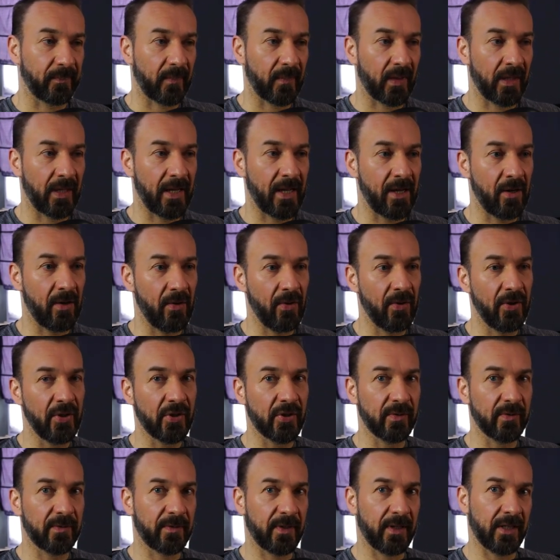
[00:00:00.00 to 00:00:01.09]
Now this
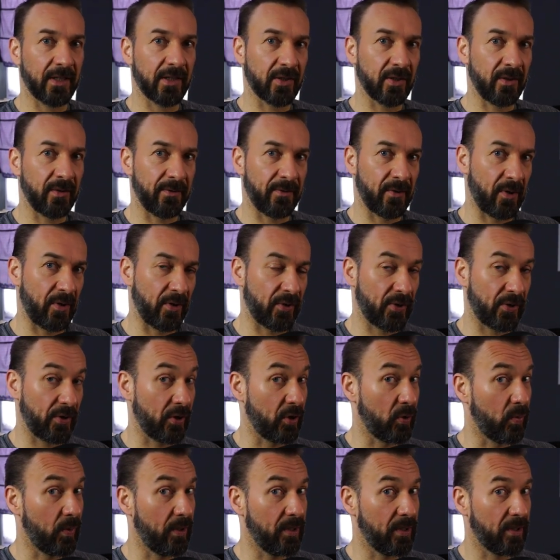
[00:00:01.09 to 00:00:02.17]
affects of course the
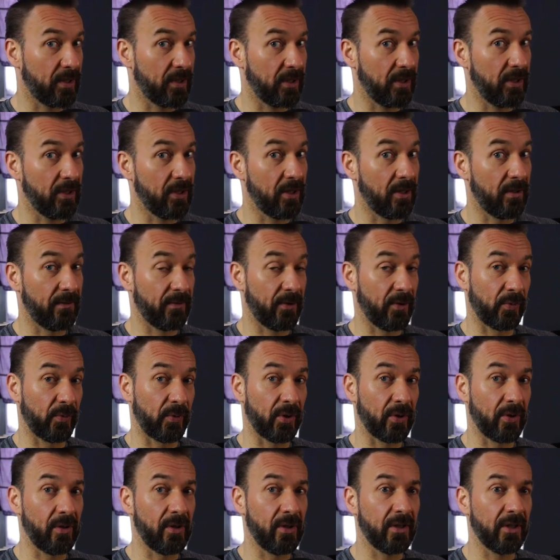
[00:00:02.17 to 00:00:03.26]
quality of your
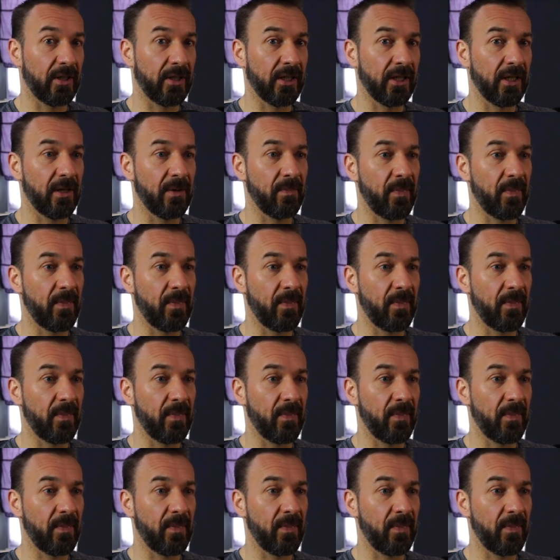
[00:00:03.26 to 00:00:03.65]
recording,